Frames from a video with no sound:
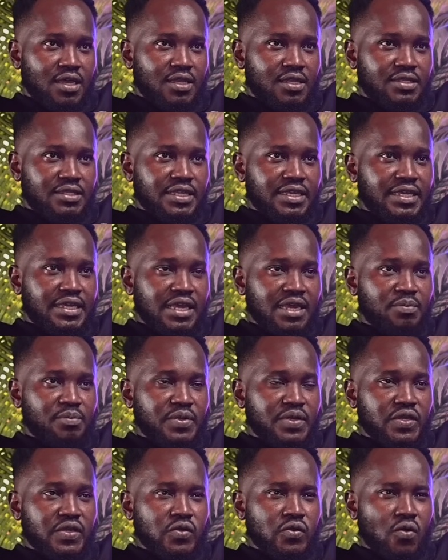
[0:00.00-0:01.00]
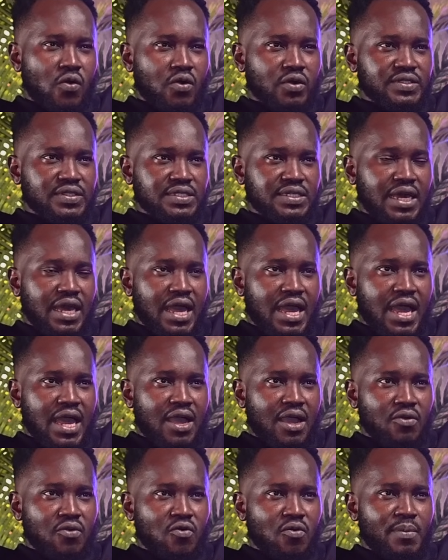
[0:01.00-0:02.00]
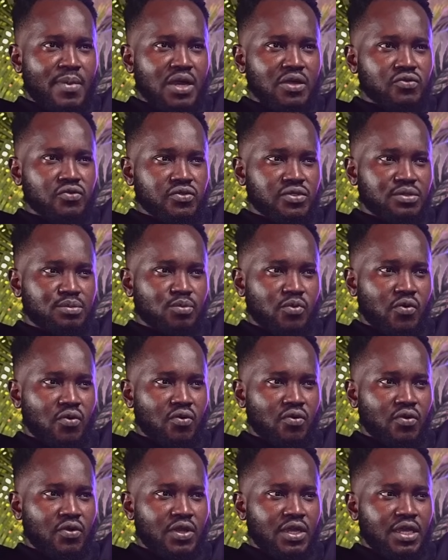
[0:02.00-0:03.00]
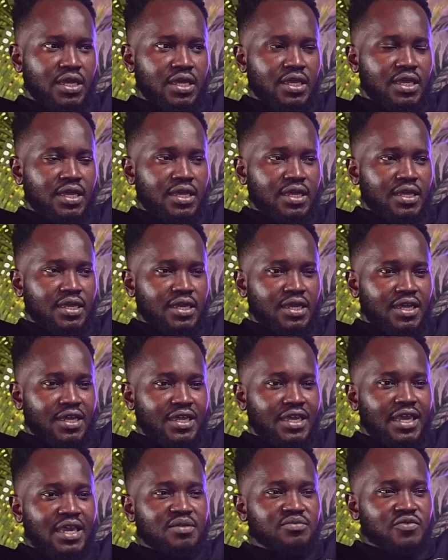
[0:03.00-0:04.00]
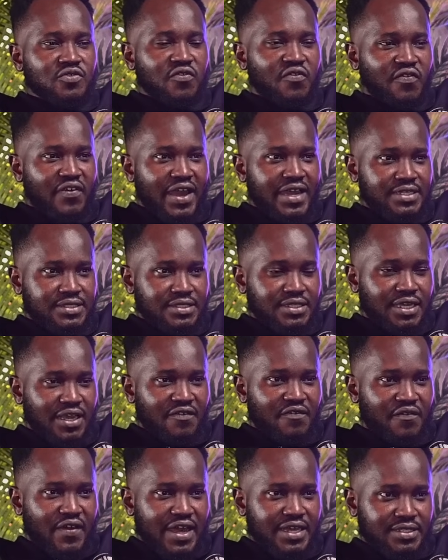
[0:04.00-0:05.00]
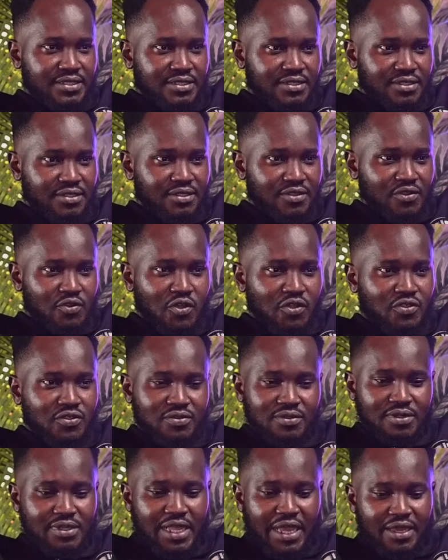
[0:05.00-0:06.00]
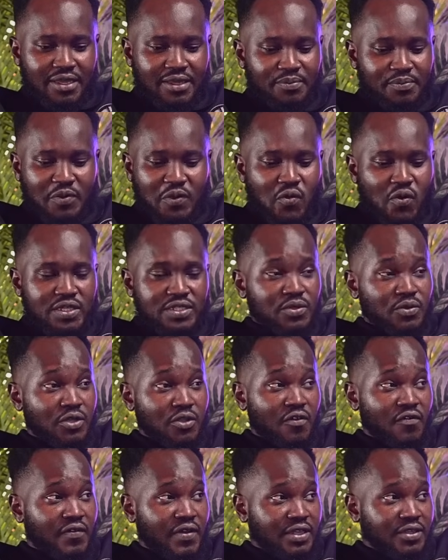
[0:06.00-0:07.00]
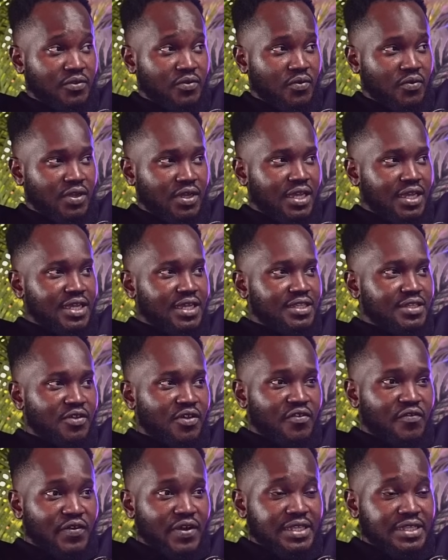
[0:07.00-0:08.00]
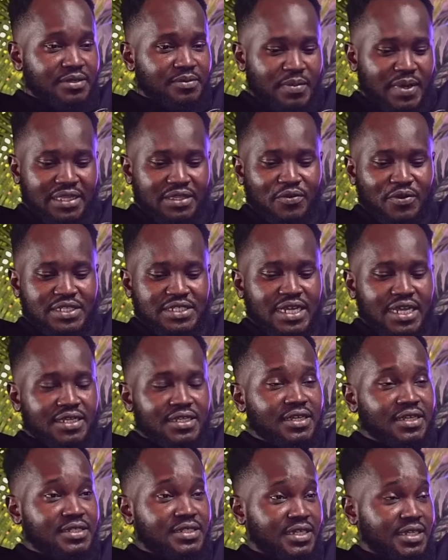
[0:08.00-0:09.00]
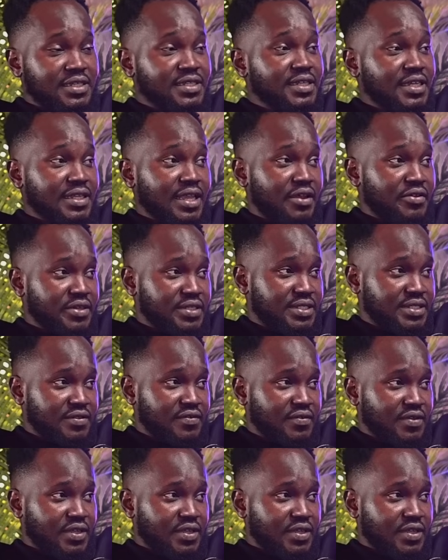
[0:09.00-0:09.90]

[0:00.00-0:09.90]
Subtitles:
DKB, Oscar, Romanus more came to fight a fight not like because they were not funny. They were funny, but they were changing the narrative.